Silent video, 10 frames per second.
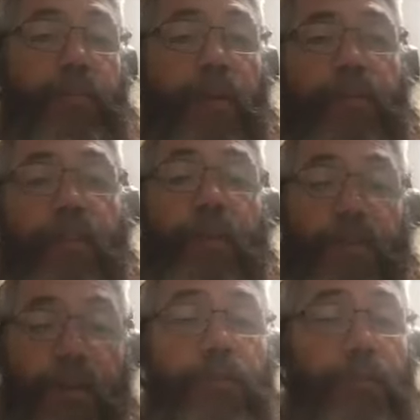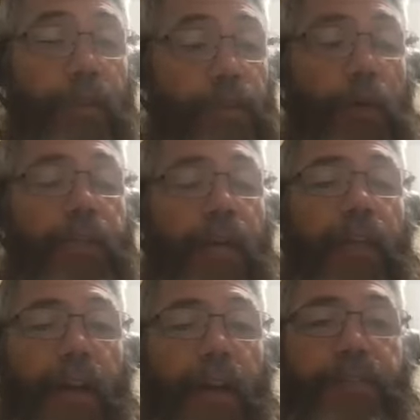sorry, Jen, my students really enjoyed that
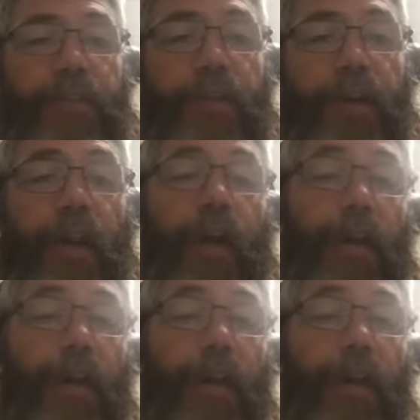last year. And I